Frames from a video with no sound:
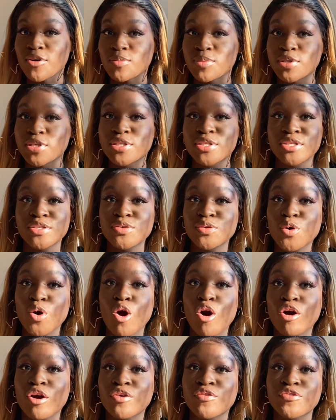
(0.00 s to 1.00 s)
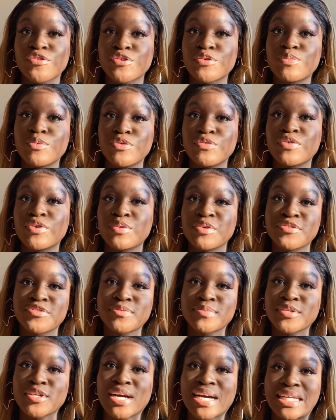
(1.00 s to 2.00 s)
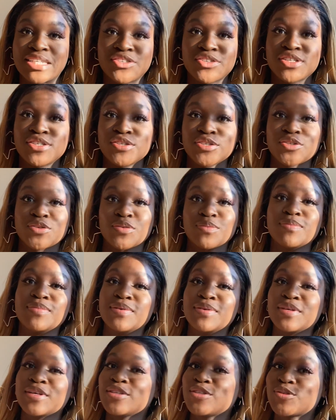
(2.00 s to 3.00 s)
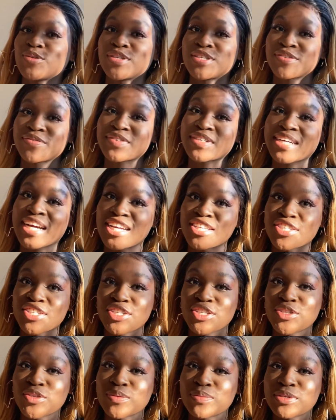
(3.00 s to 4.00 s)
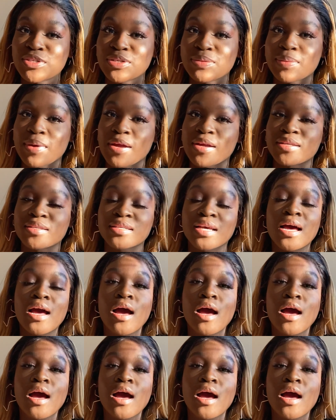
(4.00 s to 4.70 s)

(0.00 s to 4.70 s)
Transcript: person you are if you move away from your country and you don't to a different country, you don't miss your parents.